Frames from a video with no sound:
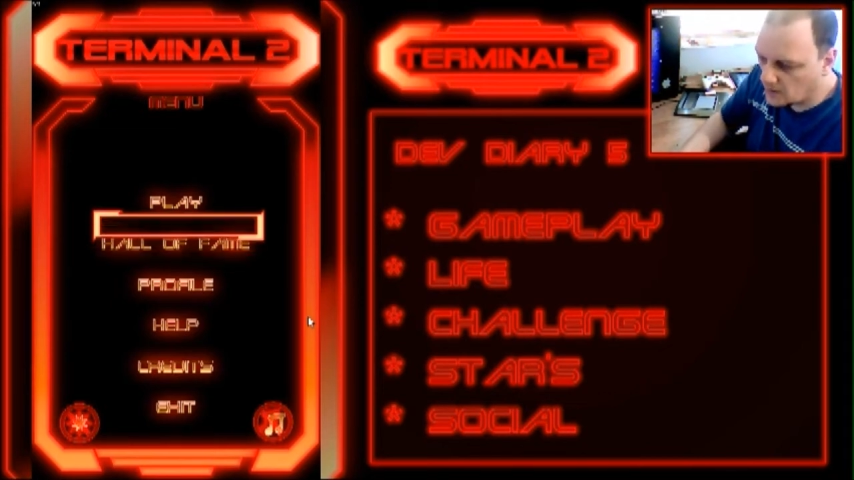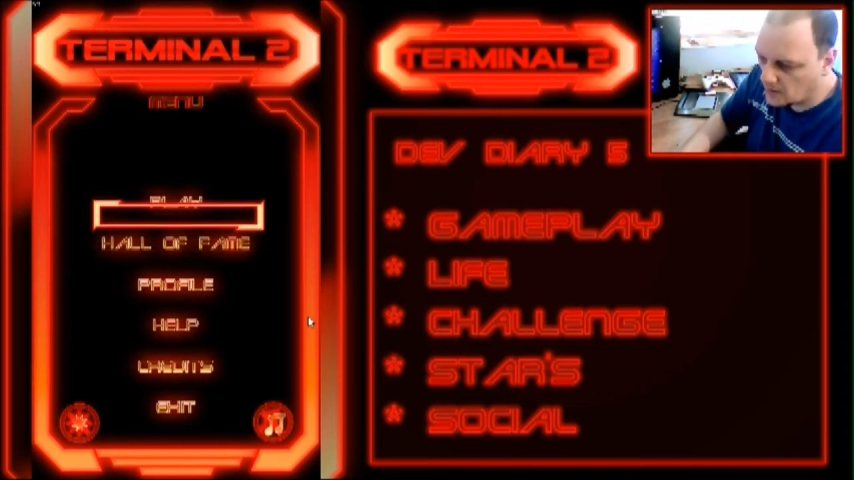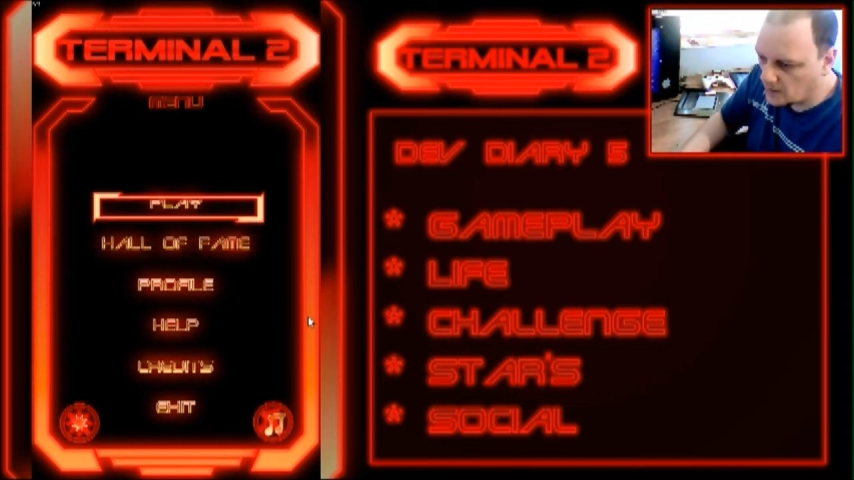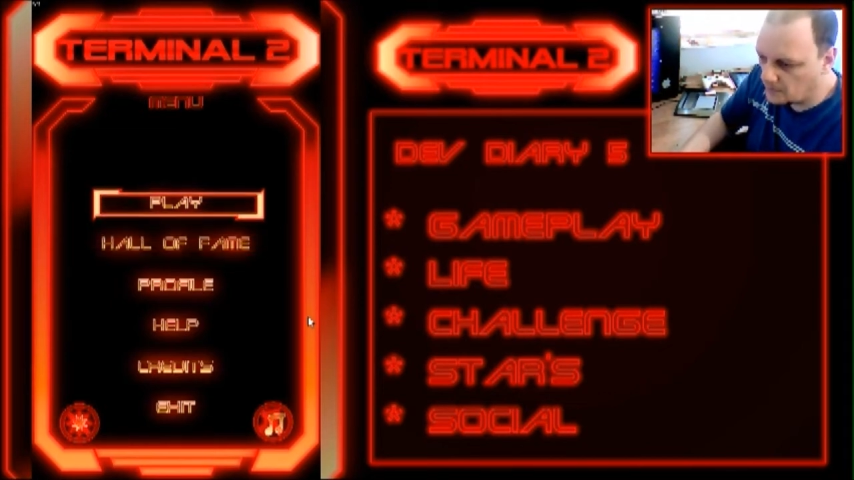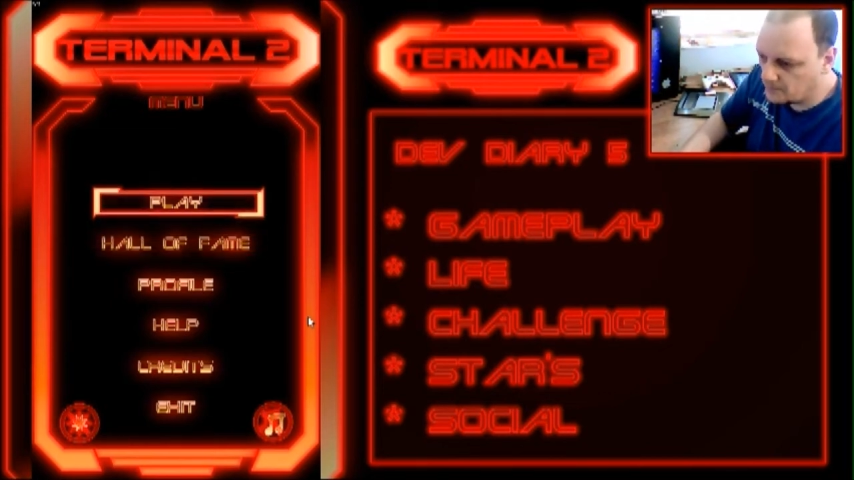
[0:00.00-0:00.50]

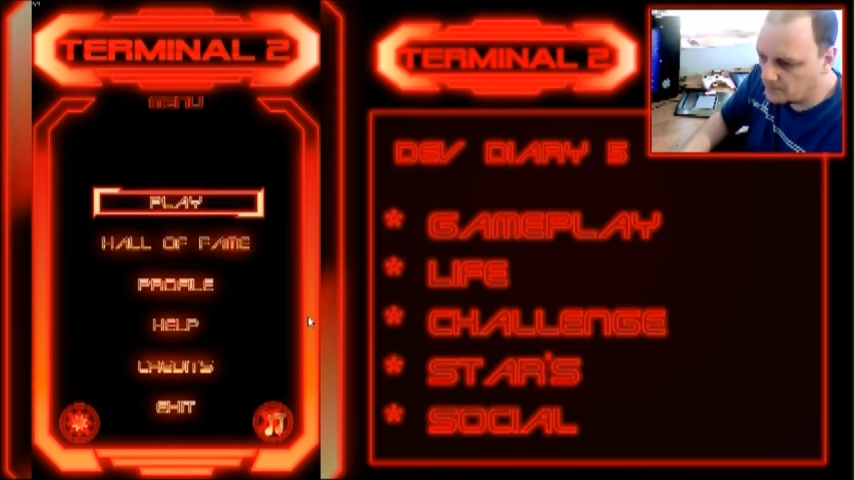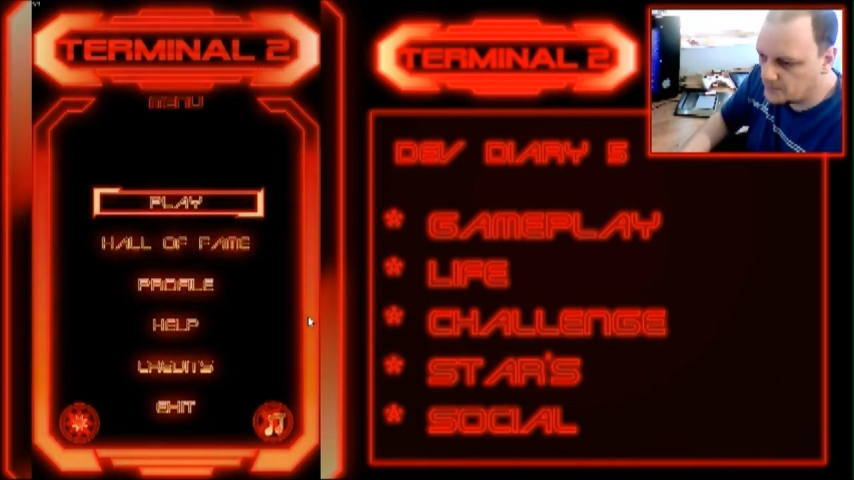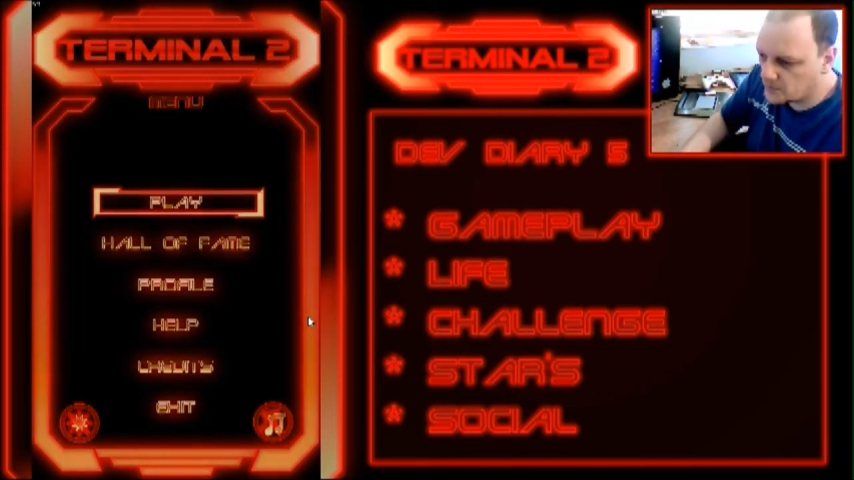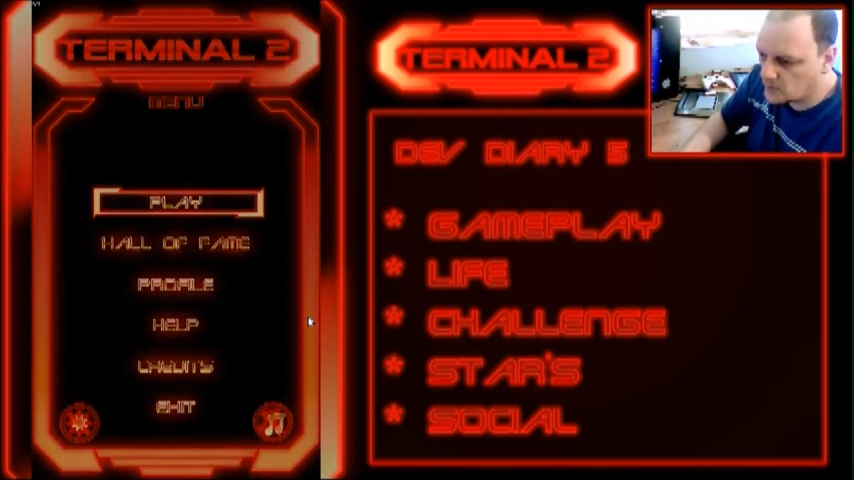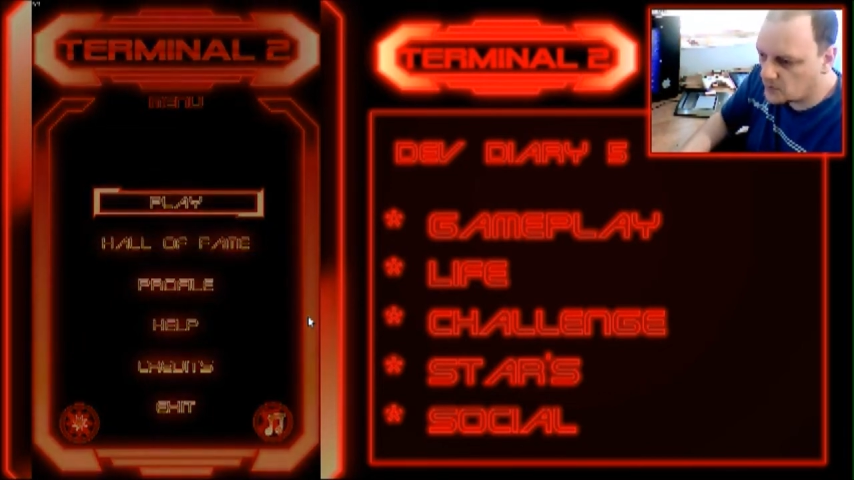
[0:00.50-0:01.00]
So
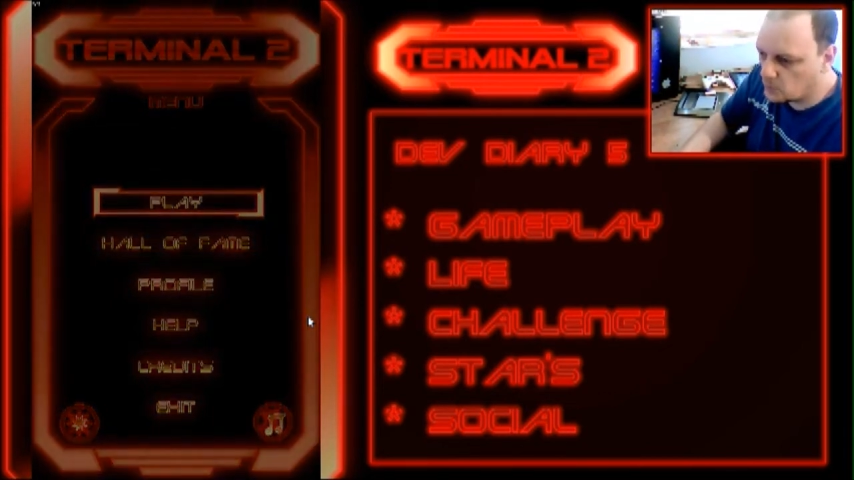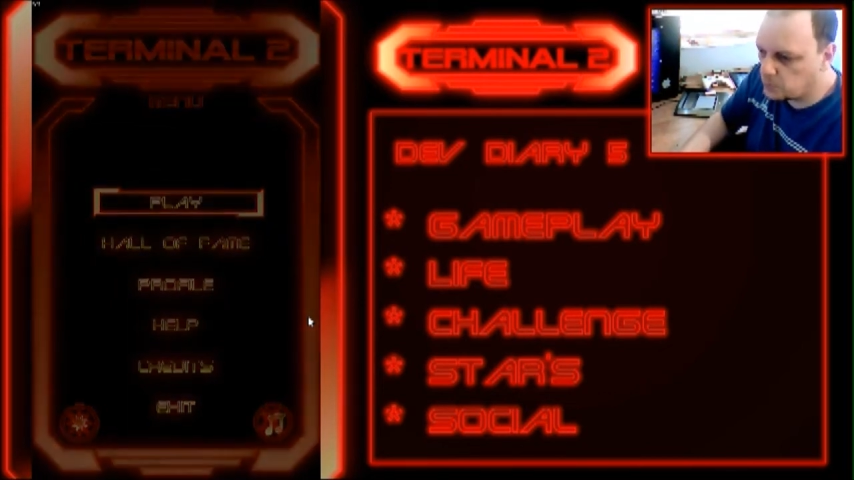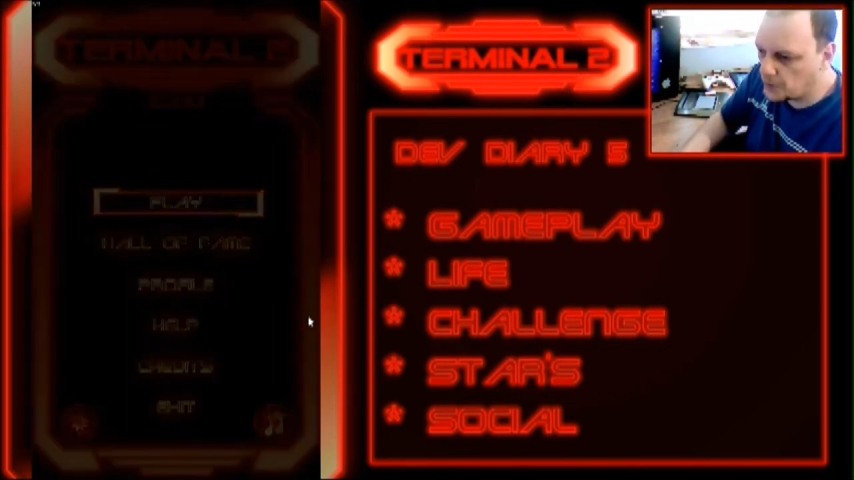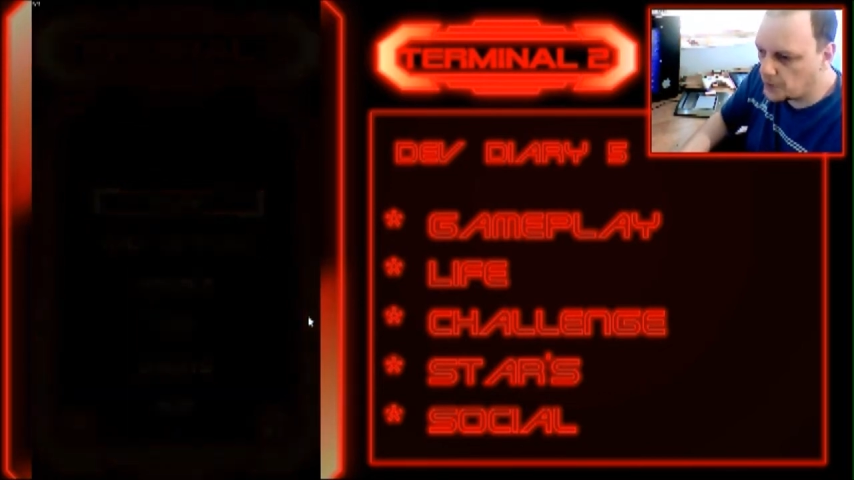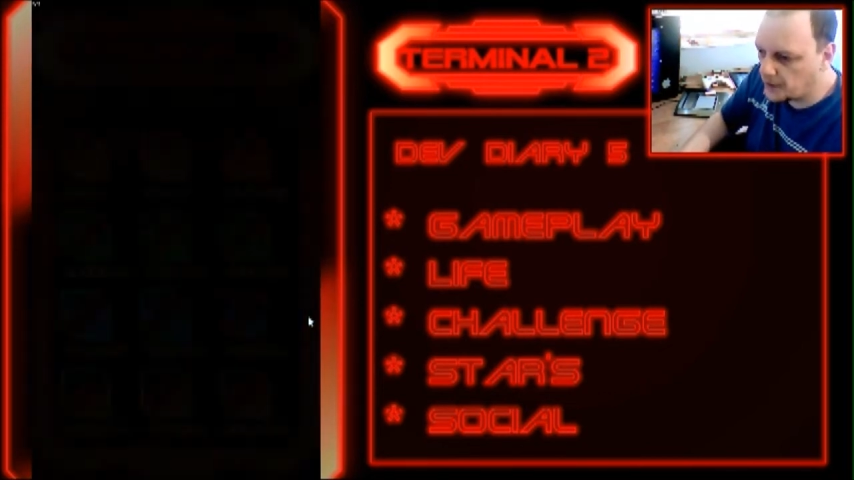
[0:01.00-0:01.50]
if you go
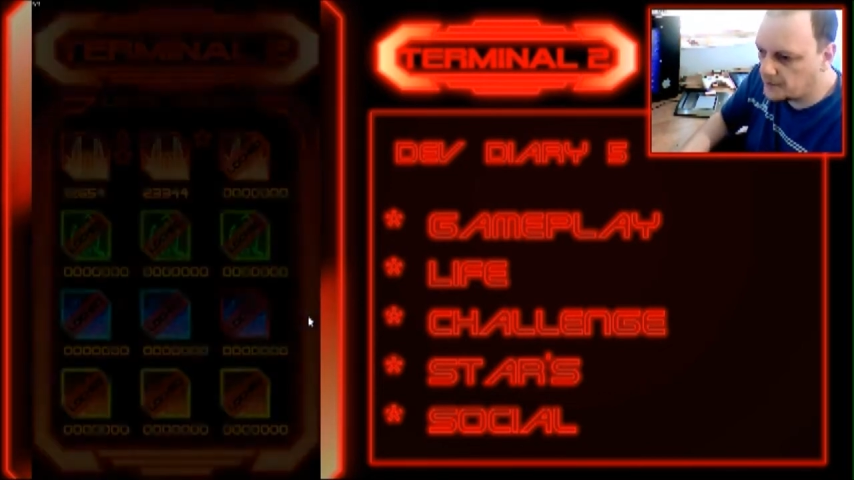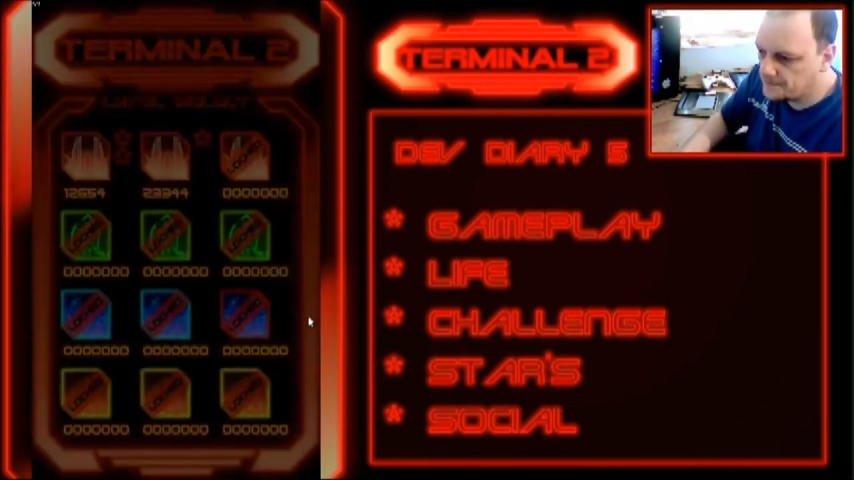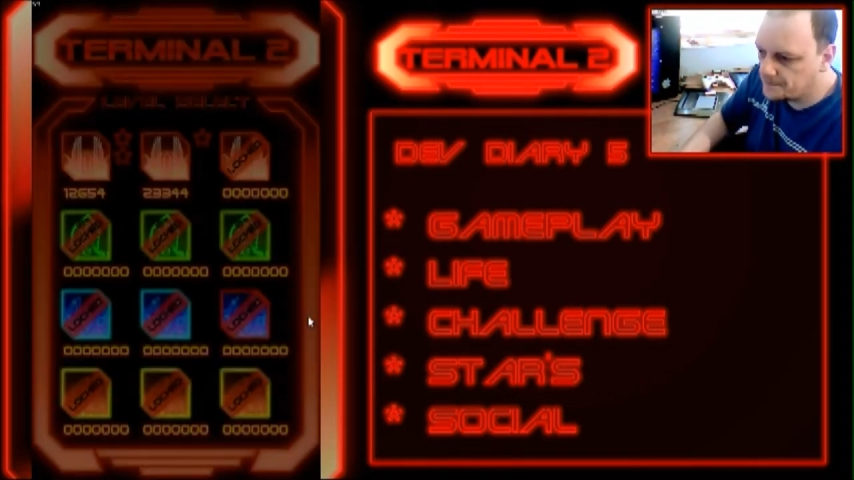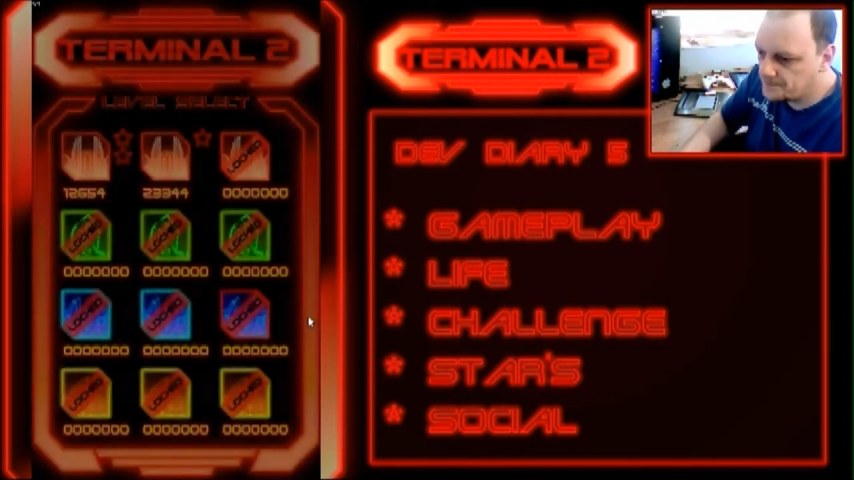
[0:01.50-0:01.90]
play,